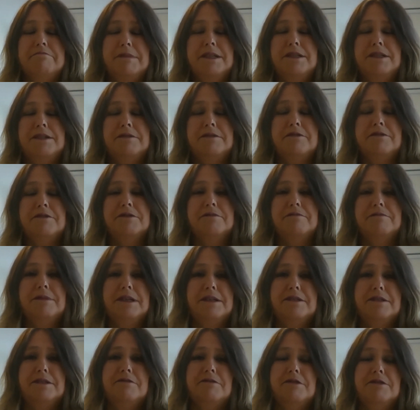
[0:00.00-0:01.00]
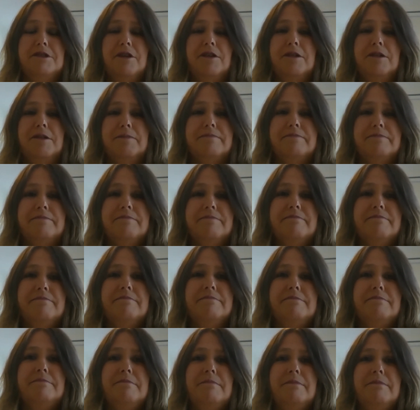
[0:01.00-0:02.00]
It's a good home.
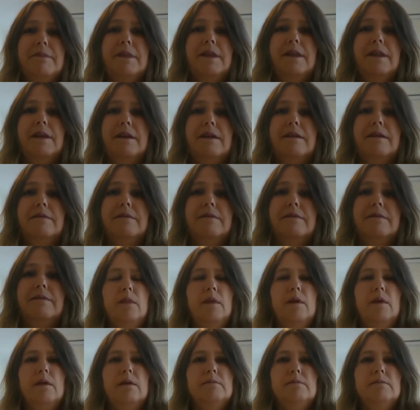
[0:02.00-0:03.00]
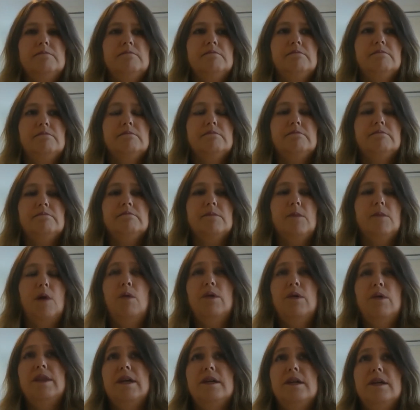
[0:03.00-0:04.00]
Oh,
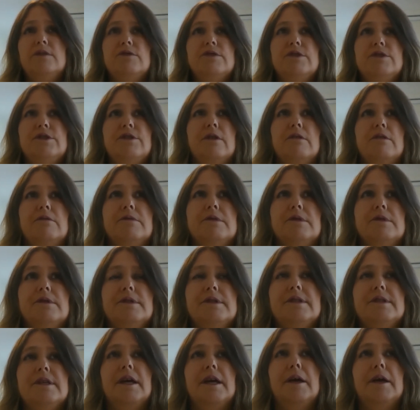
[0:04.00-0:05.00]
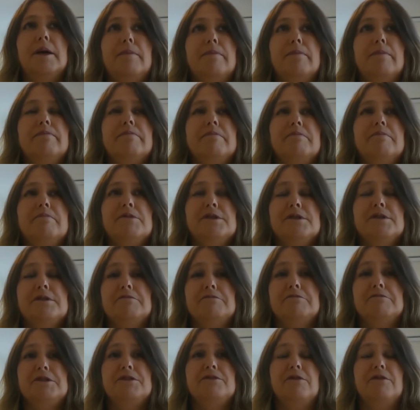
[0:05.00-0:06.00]
well, the end result was
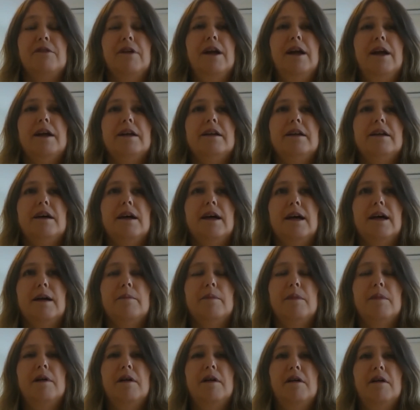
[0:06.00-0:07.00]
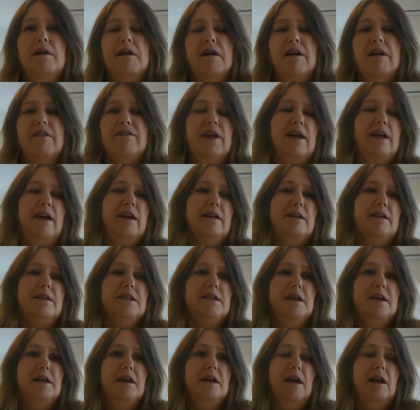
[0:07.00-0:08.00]
great. I found
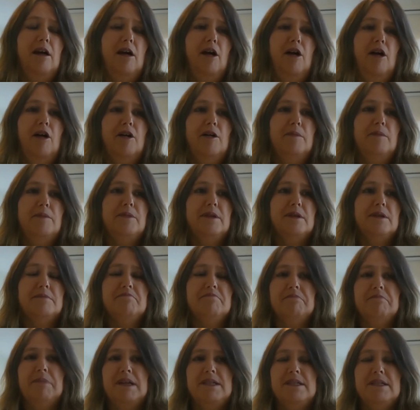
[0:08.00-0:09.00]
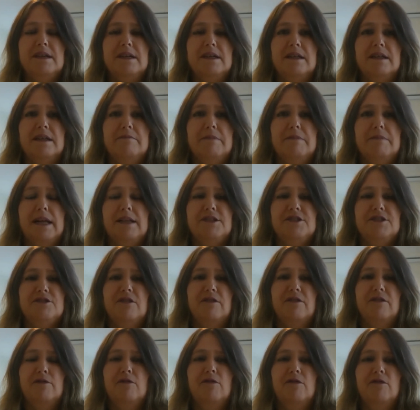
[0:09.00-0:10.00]
a home that basically matched
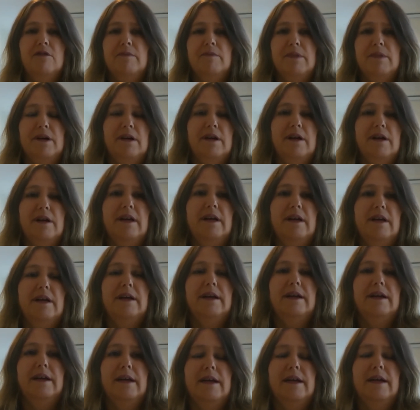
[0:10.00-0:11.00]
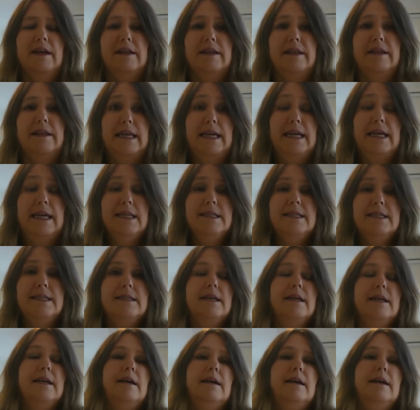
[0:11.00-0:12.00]
off all of my
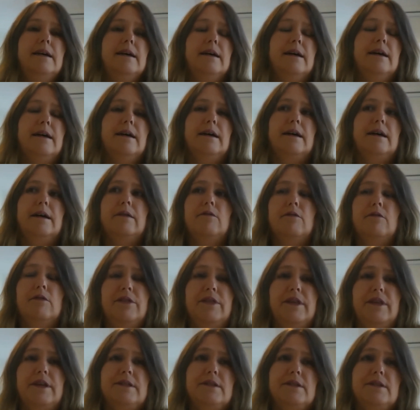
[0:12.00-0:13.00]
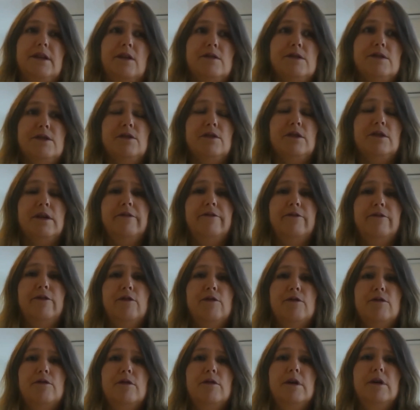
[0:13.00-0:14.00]
needs, all the things that I was looking
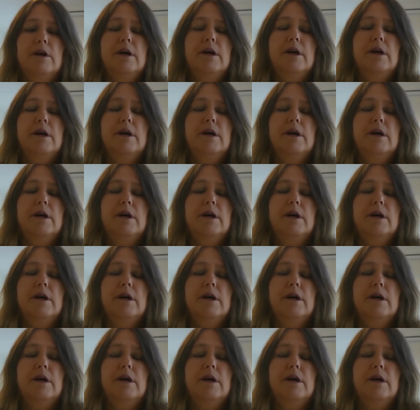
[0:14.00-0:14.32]
for,